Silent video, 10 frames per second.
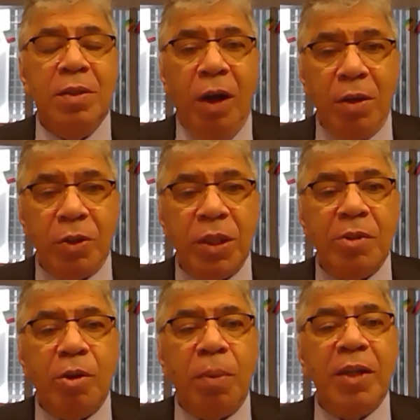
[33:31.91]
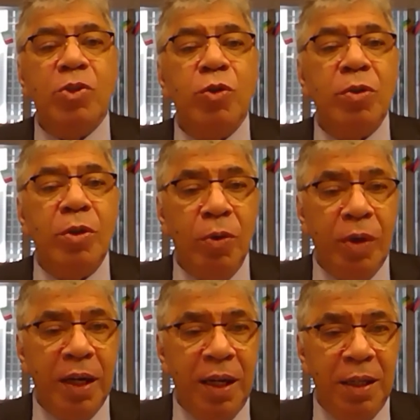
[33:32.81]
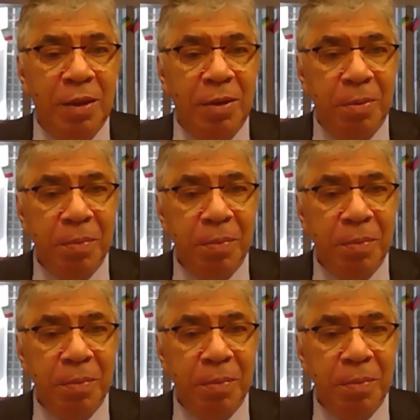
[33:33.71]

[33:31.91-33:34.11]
The other central banks should look at it.